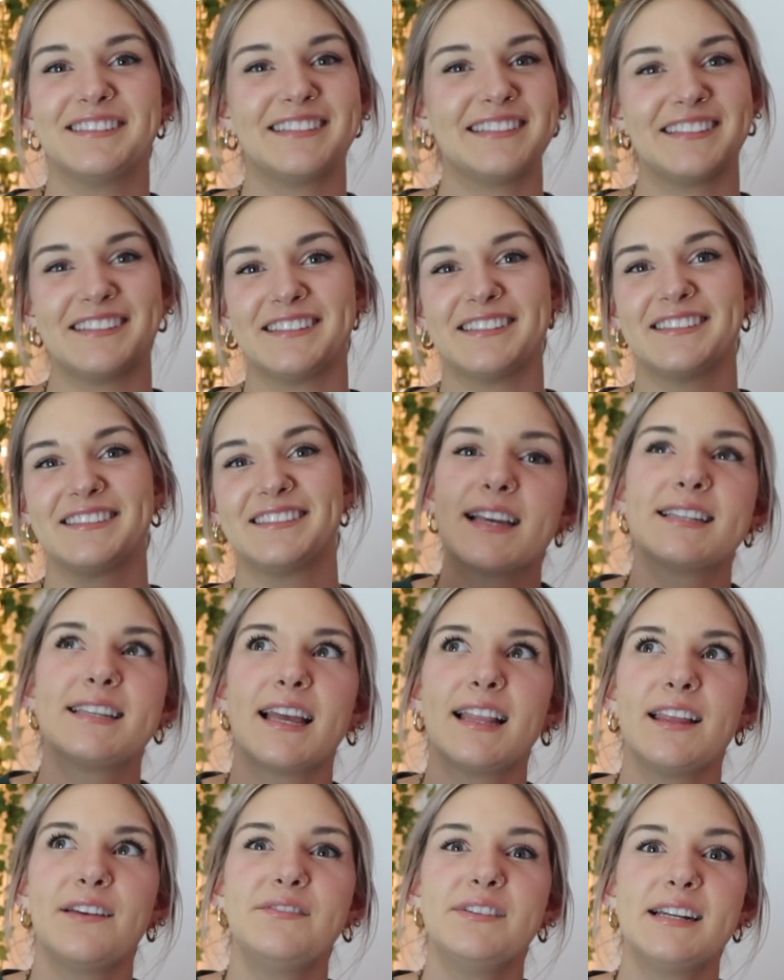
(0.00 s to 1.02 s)
Because
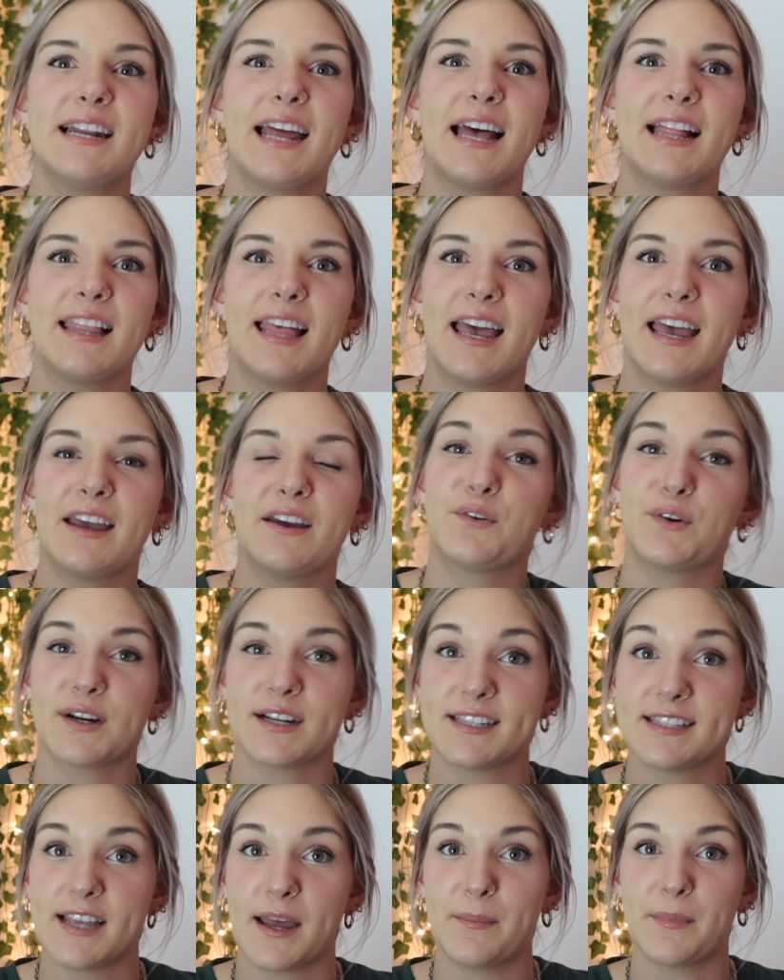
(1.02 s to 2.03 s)
I lived in LA for a
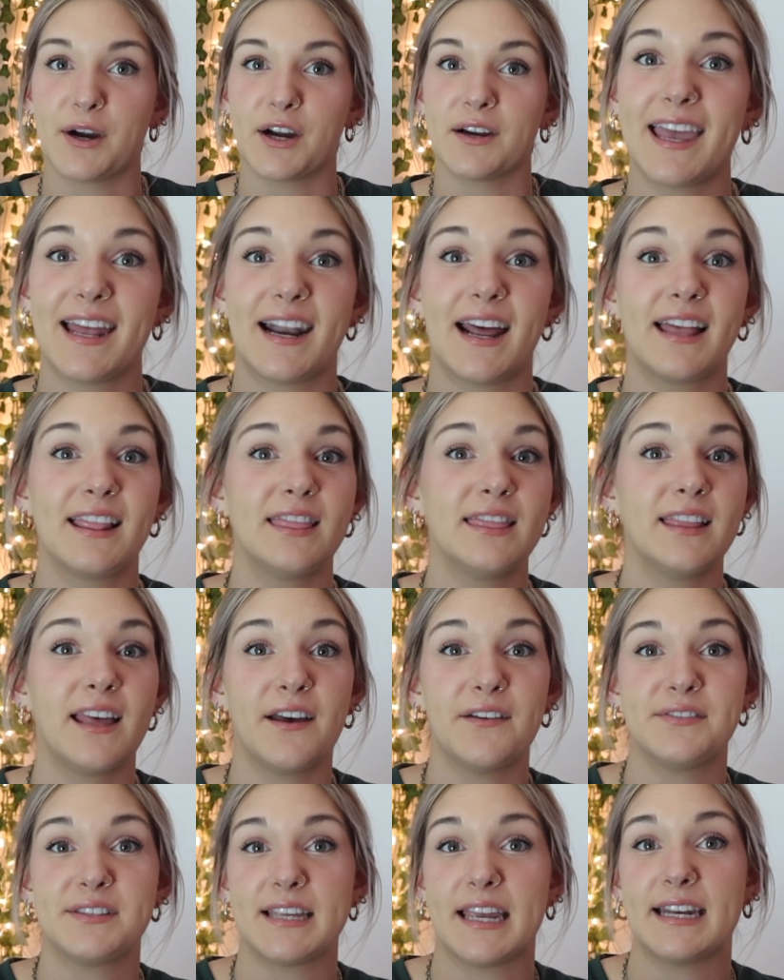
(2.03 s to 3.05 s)
summer, and I
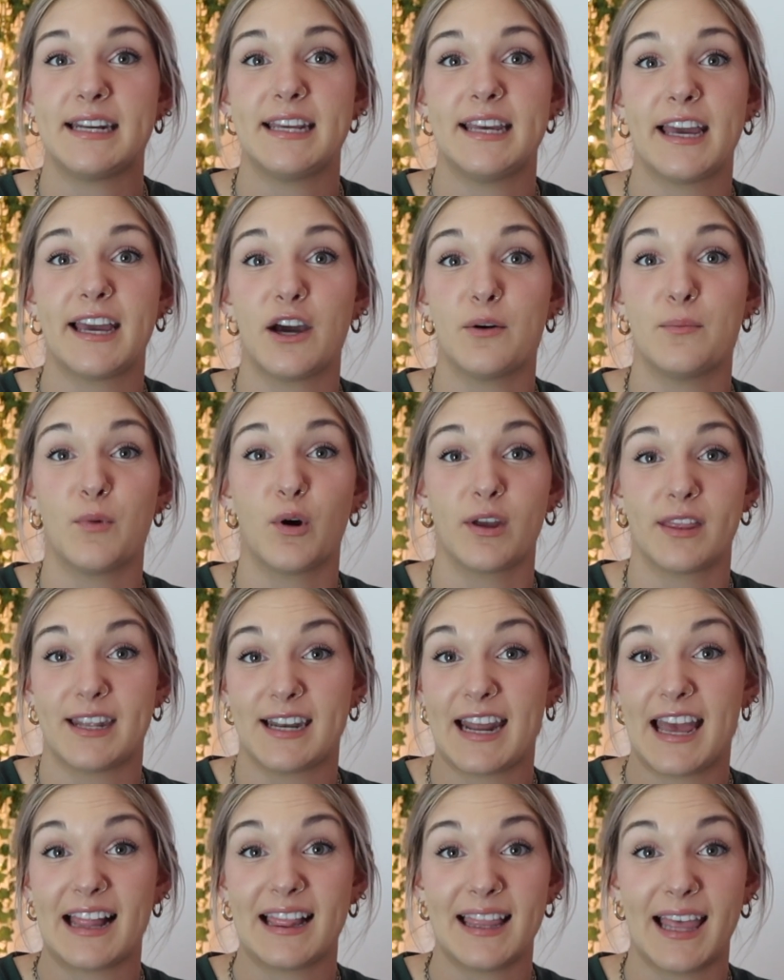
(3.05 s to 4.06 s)
love San Diego more
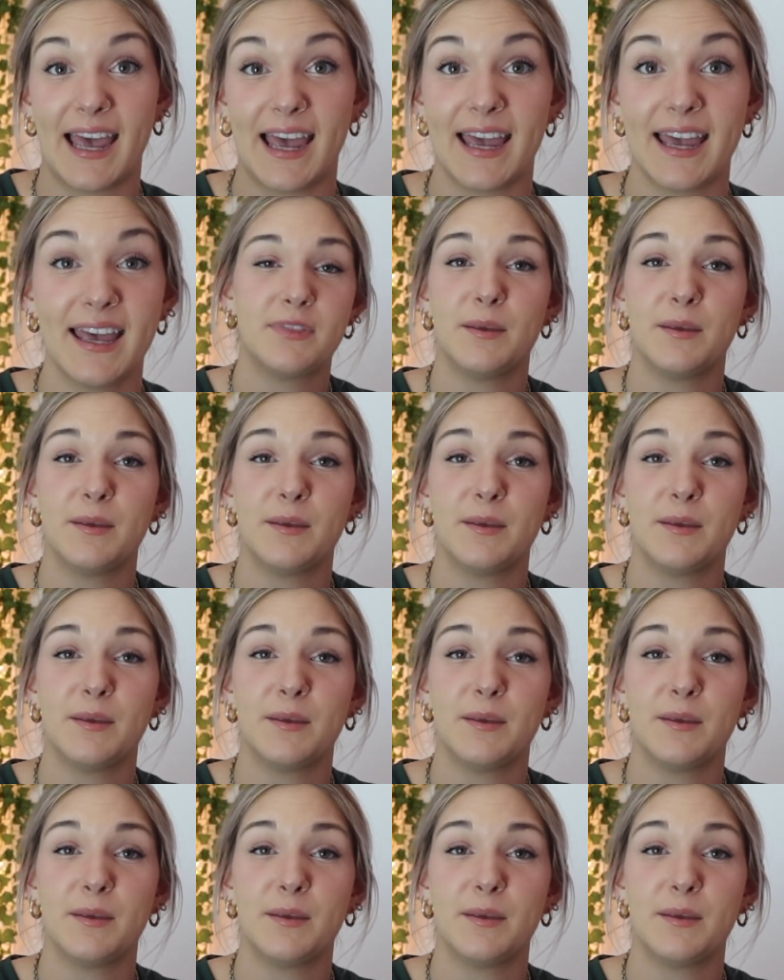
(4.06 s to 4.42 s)
than LA.